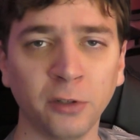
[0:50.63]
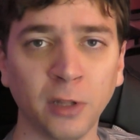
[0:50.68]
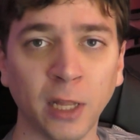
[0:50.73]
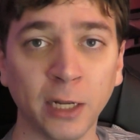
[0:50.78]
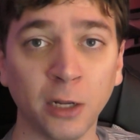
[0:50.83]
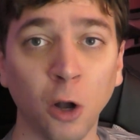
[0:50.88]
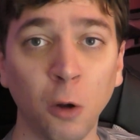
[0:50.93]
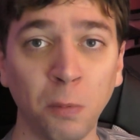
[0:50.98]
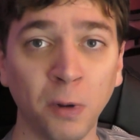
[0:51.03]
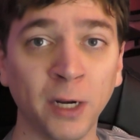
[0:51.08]
like
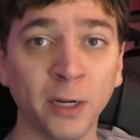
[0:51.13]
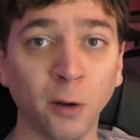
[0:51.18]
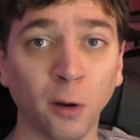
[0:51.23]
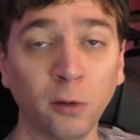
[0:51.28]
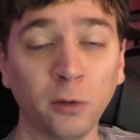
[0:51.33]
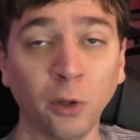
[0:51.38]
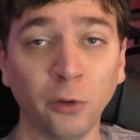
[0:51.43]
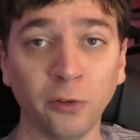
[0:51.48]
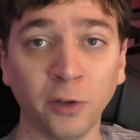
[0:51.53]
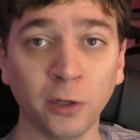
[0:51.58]
opening or
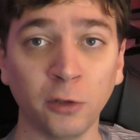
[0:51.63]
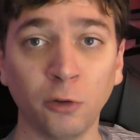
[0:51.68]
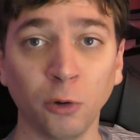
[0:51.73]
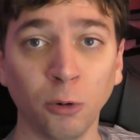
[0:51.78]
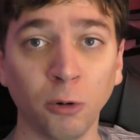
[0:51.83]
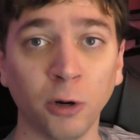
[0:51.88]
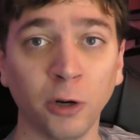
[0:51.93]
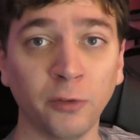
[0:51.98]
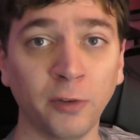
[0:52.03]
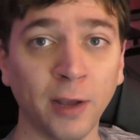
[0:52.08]
closing
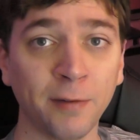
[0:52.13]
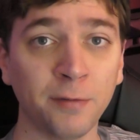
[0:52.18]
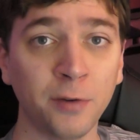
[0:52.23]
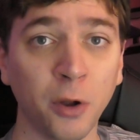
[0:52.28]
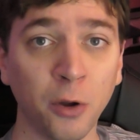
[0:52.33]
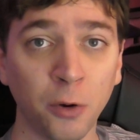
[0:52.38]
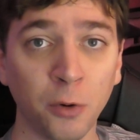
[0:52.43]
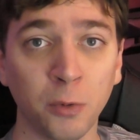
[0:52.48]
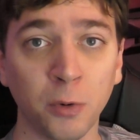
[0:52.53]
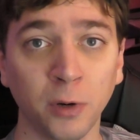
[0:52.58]
doors have
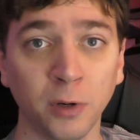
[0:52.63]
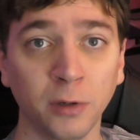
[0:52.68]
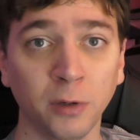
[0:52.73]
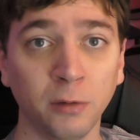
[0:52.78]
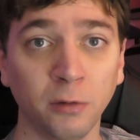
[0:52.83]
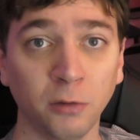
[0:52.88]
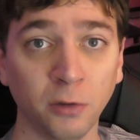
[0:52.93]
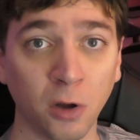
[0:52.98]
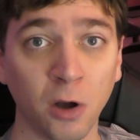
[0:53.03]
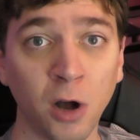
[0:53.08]
no
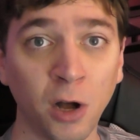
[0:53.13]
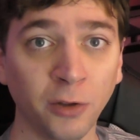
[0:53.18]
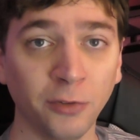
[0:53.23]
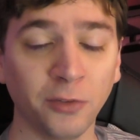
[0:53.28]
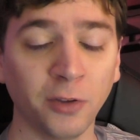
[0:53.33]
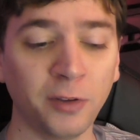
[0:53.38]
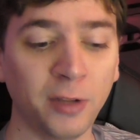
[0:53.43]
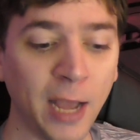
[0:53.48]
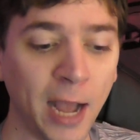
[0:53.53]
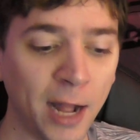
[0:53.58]
cost
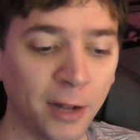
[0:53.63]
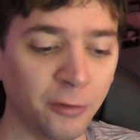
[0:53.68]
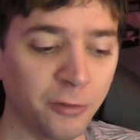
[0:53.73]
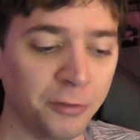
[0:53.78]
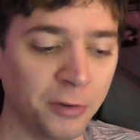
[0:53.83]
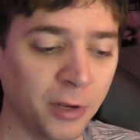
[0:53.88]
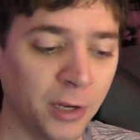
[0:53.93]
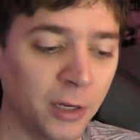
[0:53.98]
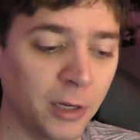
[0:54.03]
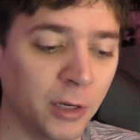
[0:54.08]
attached.